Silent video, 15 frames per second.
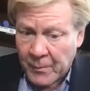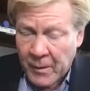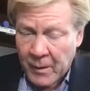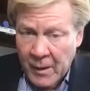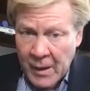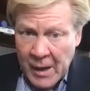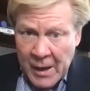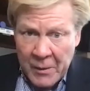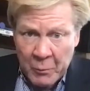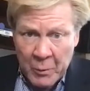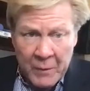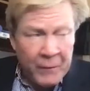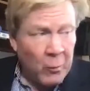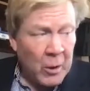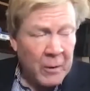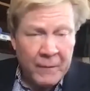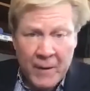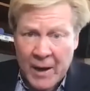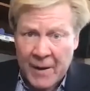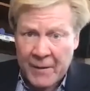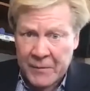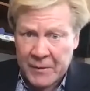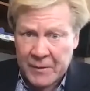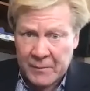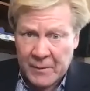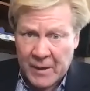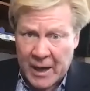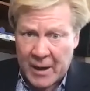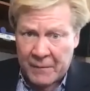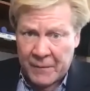
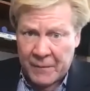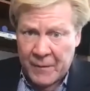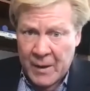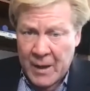345F